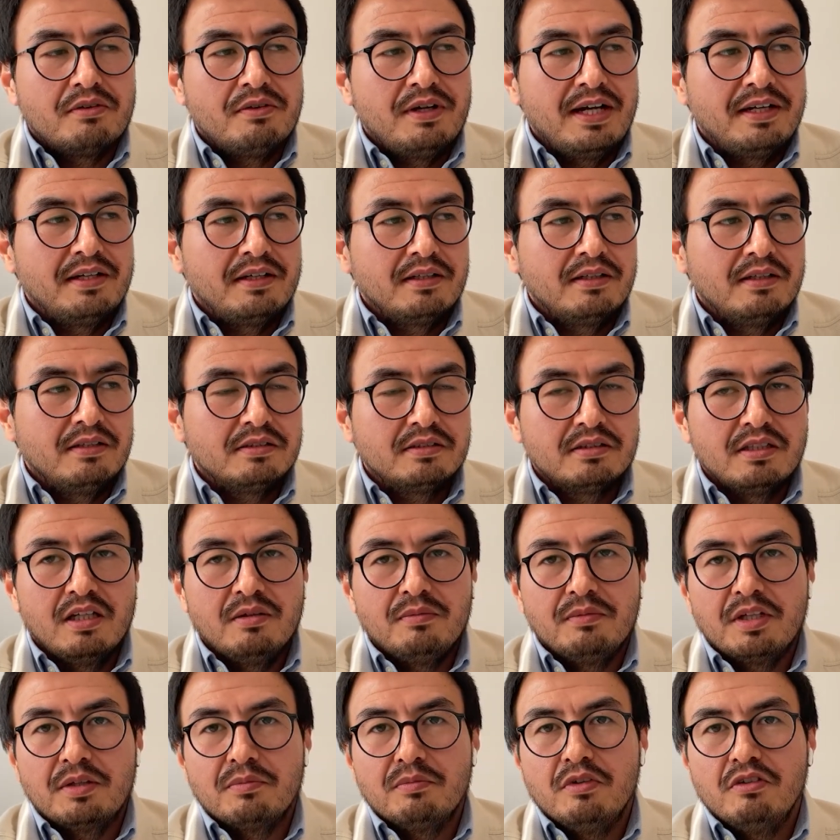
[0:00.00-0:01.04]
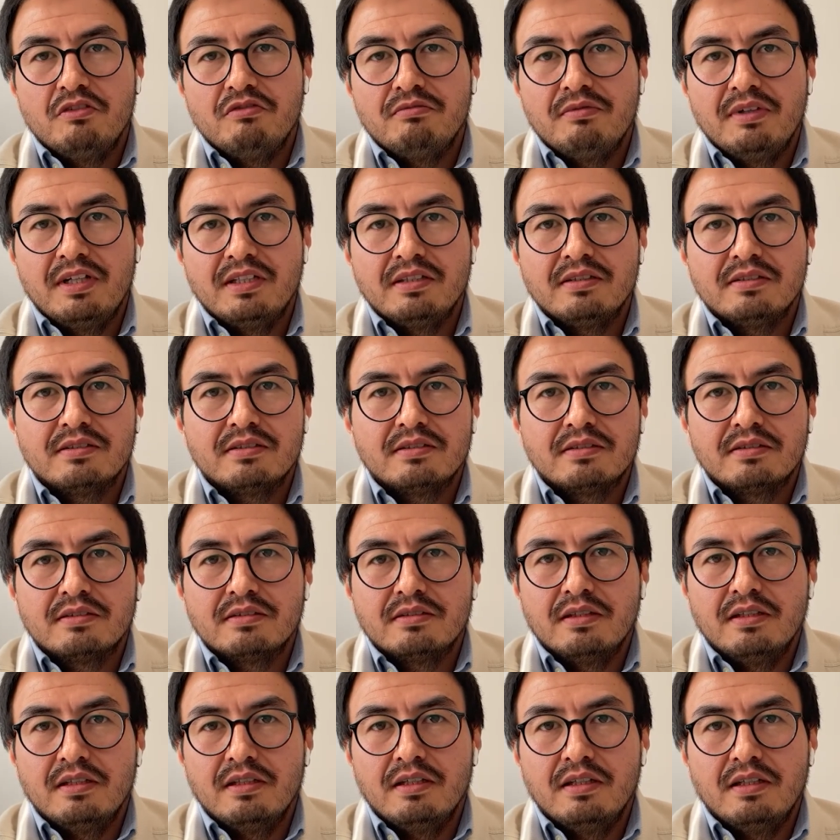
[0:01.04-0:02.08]
radical Islamic
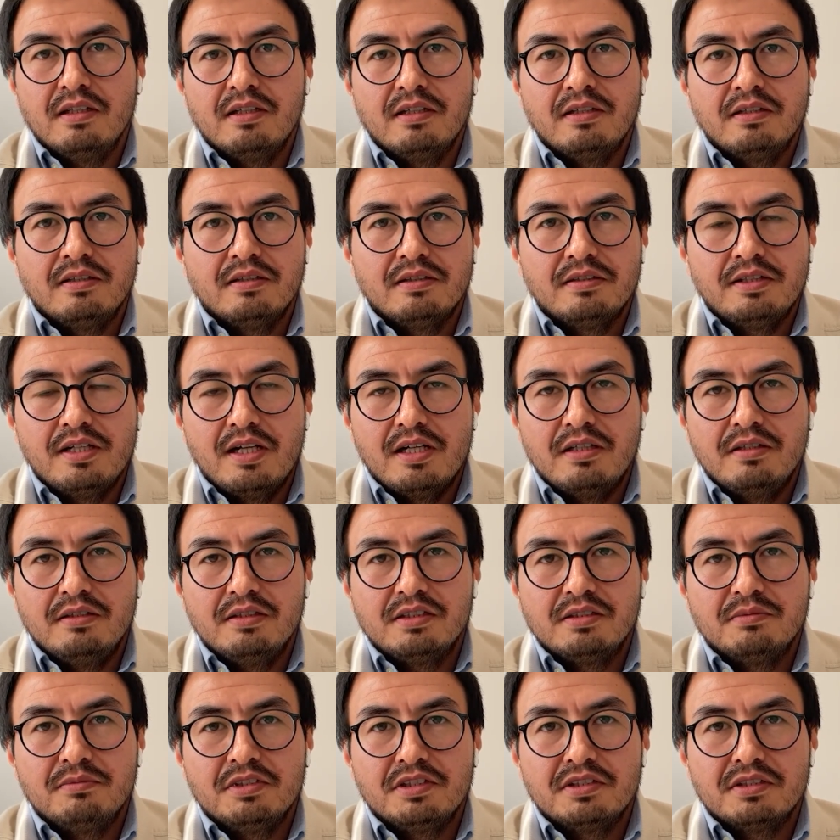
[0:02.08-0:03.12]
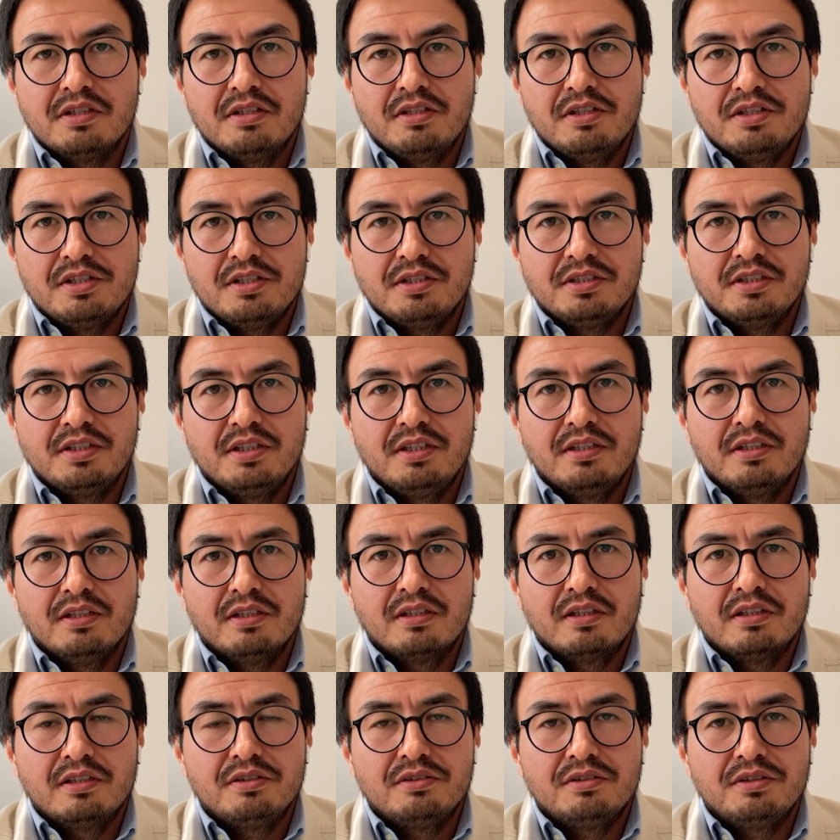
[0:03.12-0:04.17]
movements, terrorism, insurgency in
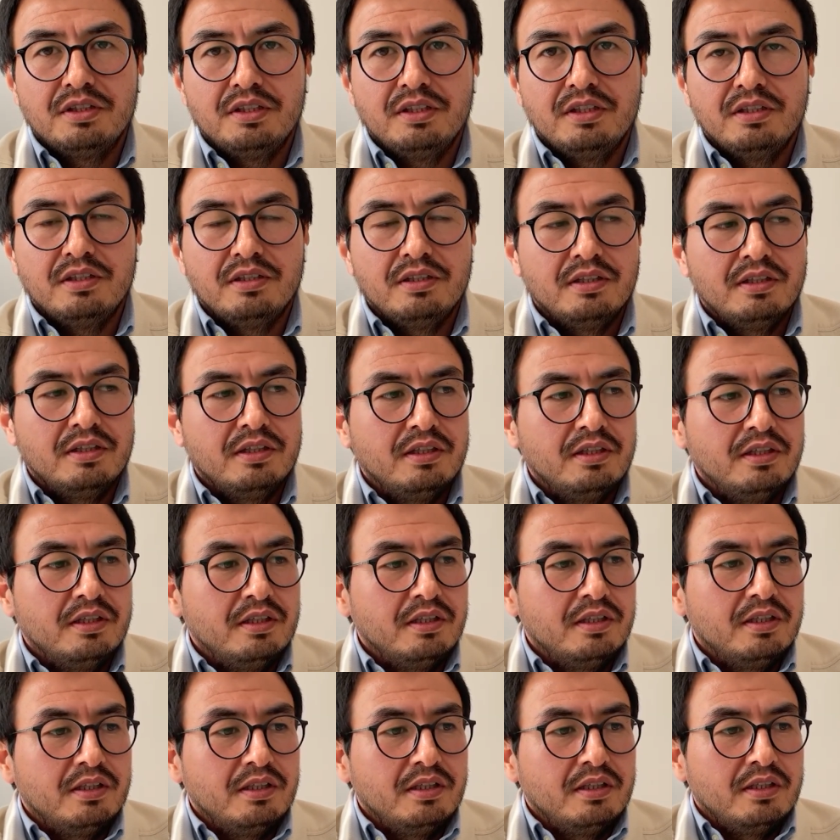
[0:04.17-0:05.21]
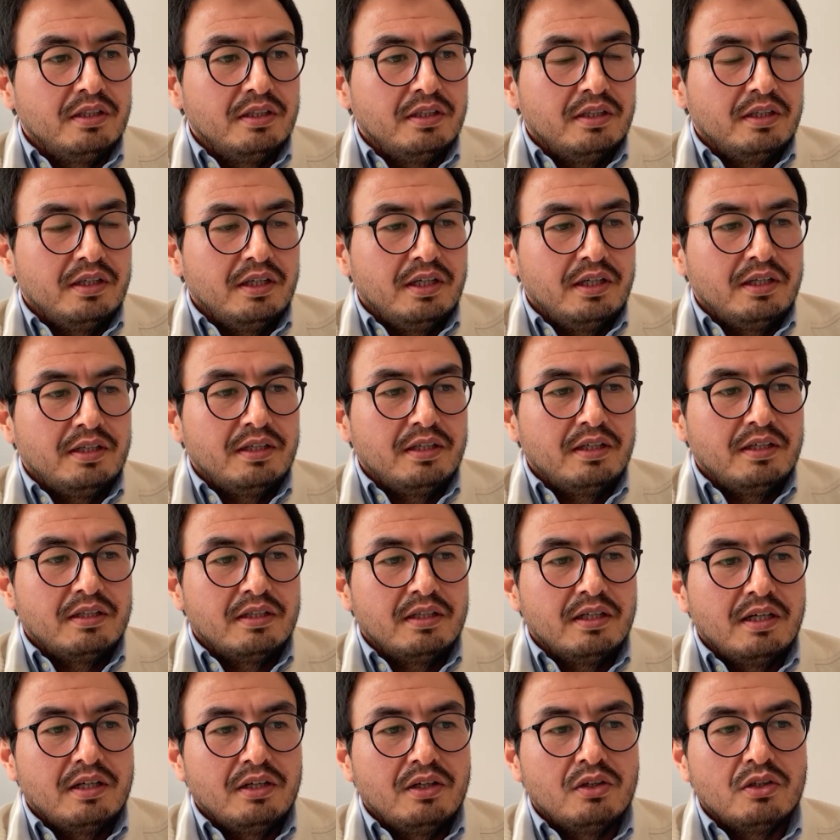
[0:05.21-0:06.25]
the country. And
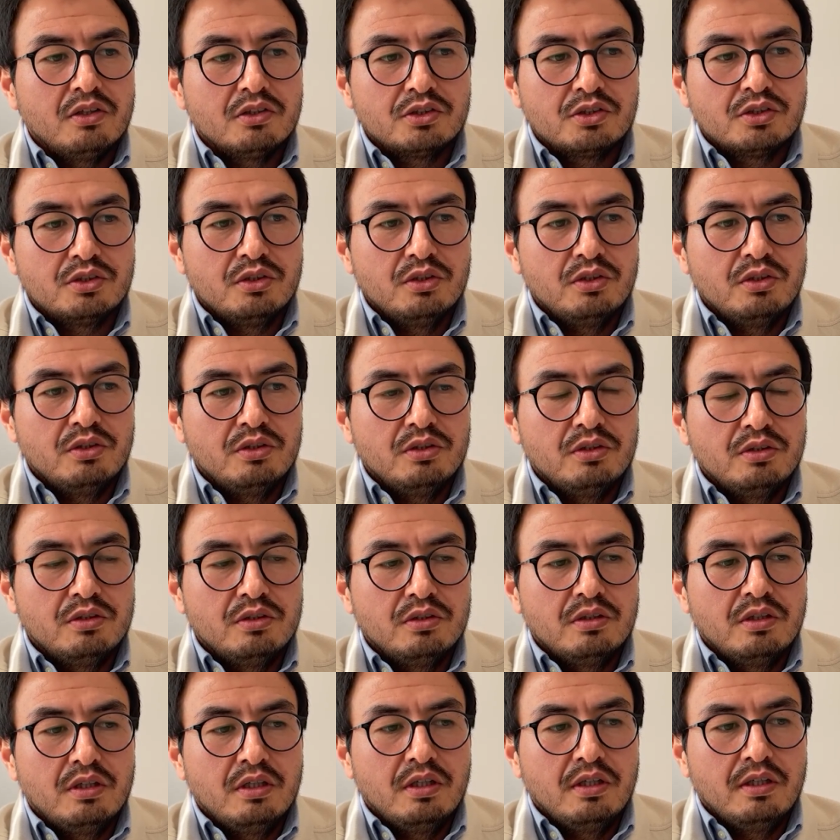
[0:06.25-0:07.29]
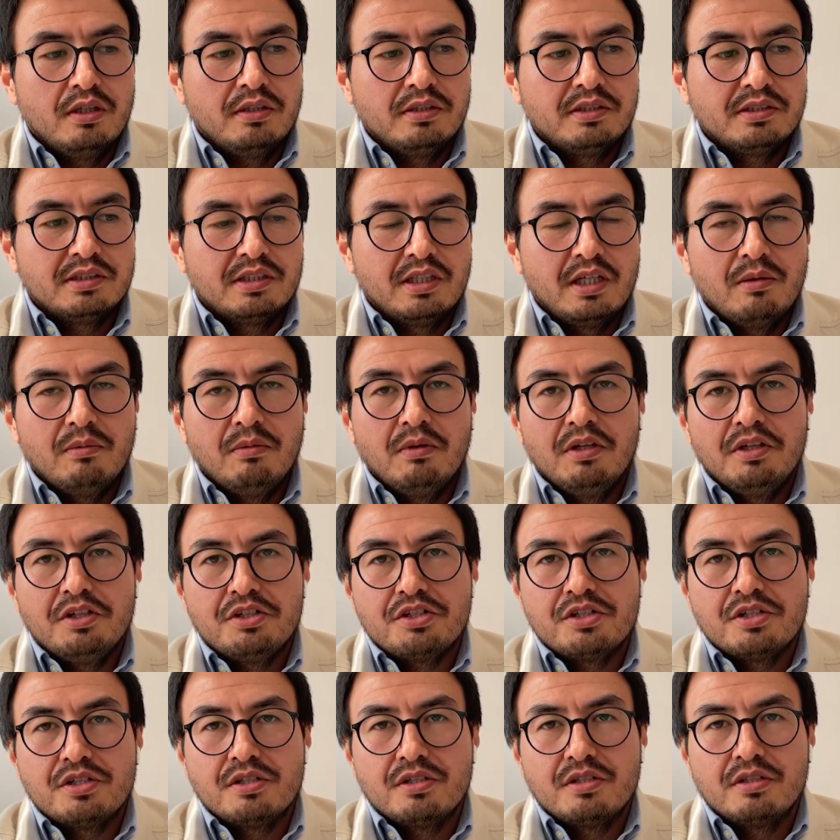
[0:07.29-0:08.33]
then I also
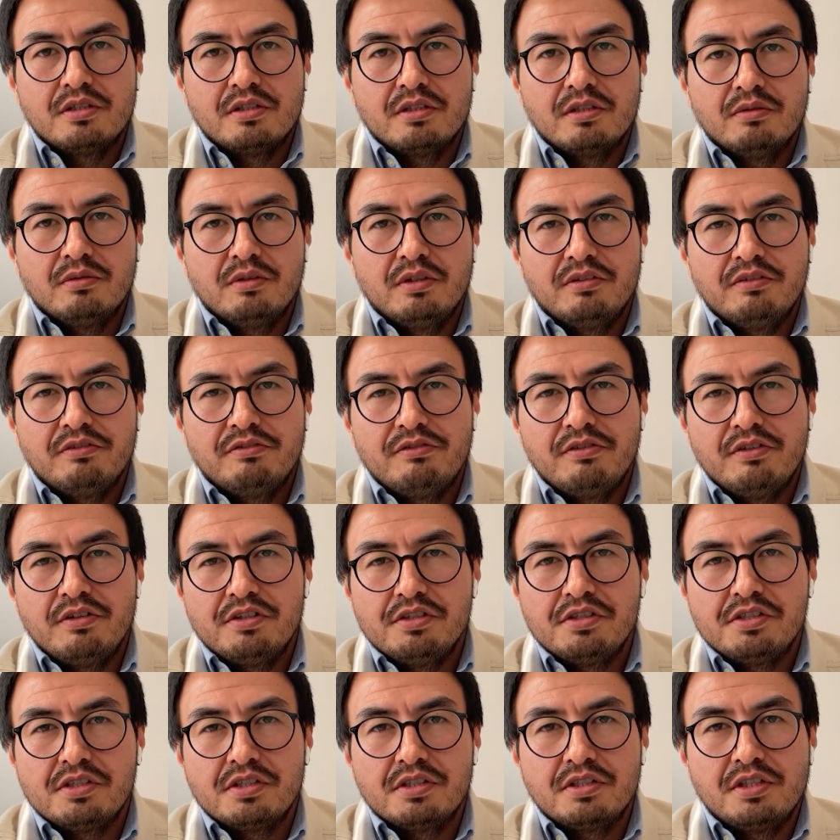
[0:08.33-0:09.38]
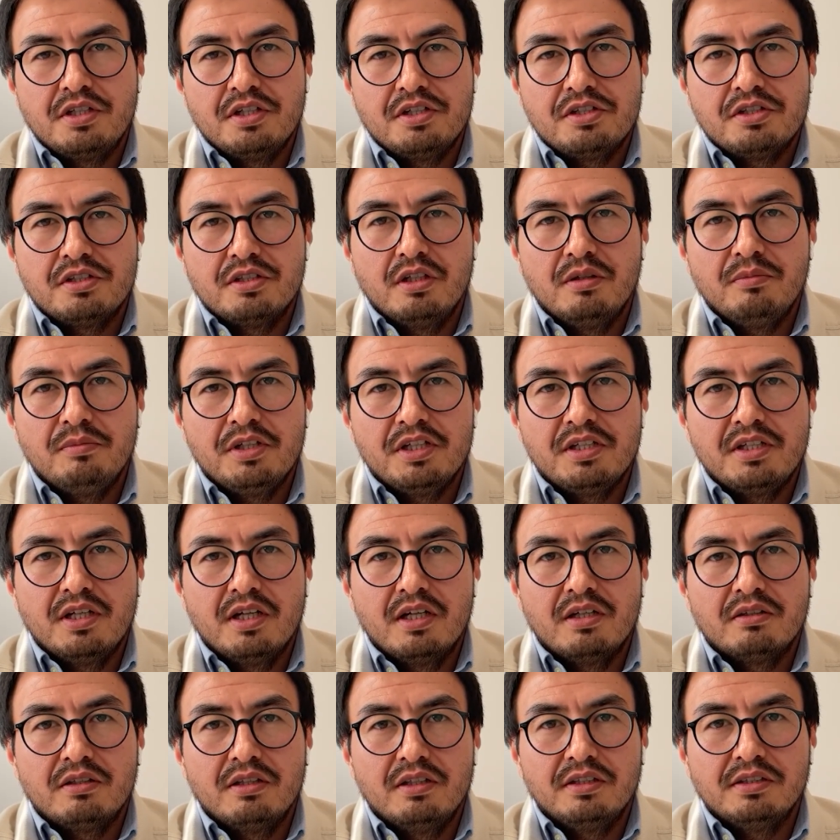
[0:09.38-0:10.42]
established one of the first digital
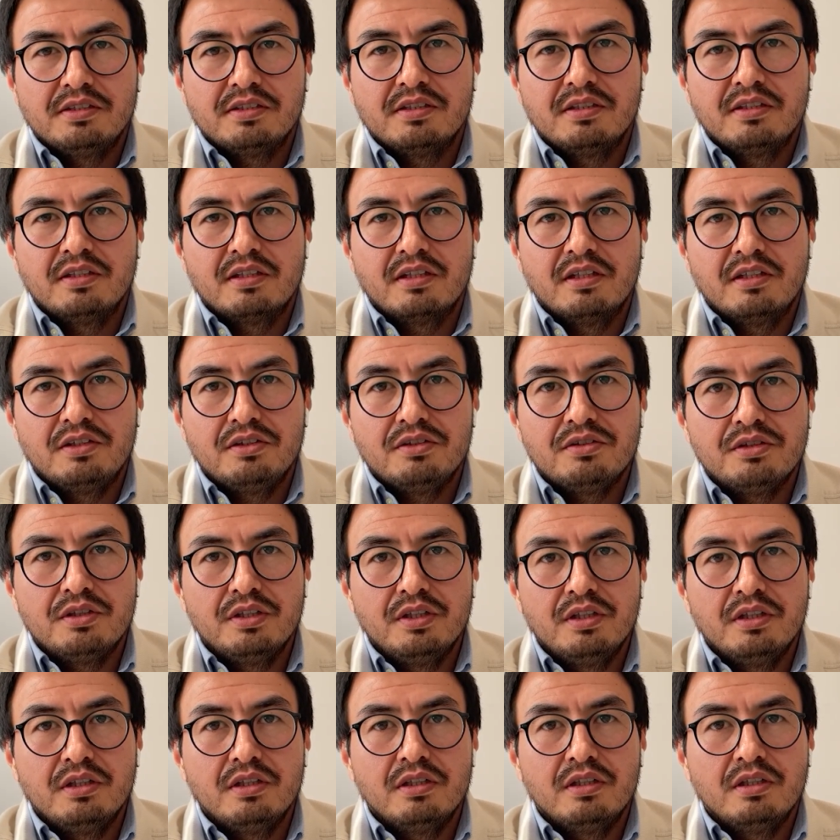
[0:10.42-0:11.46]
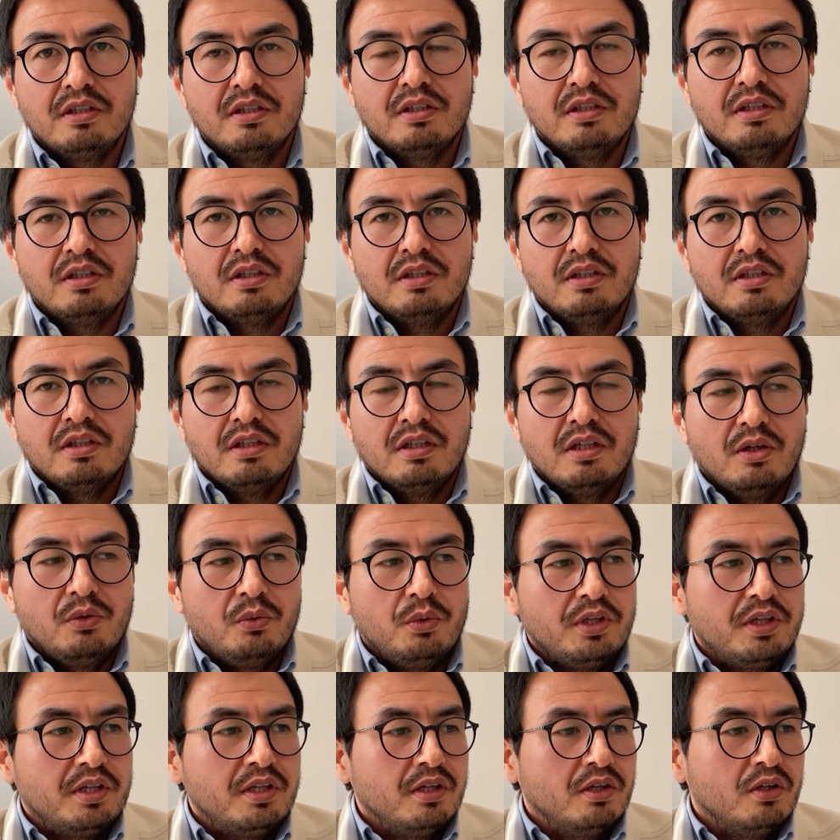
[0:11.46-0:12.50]
media outlets in the country
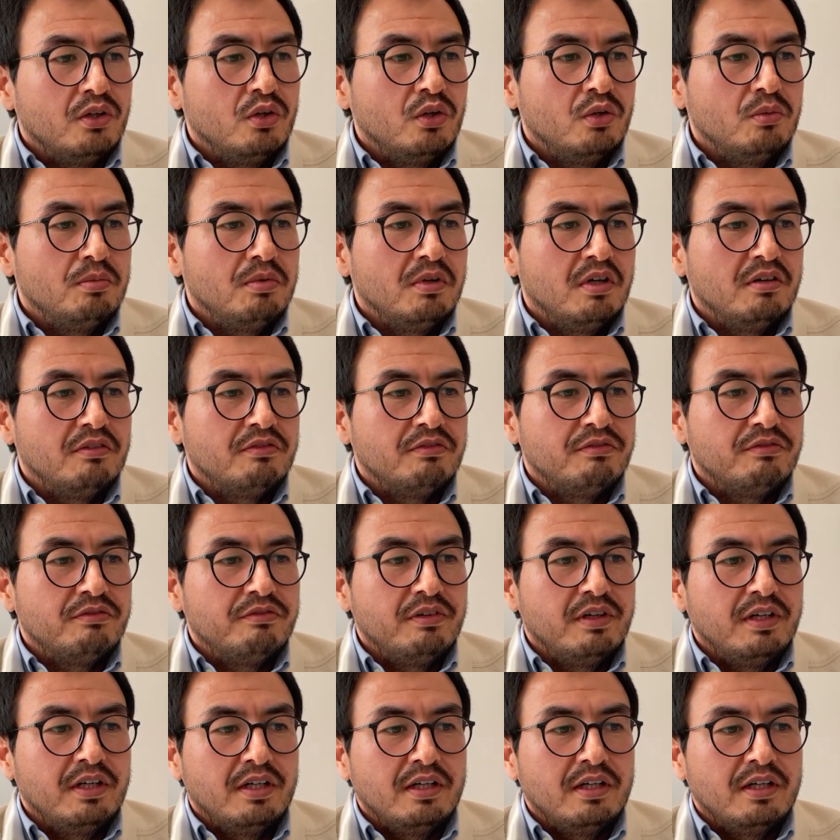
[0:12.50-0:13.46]
with the hope of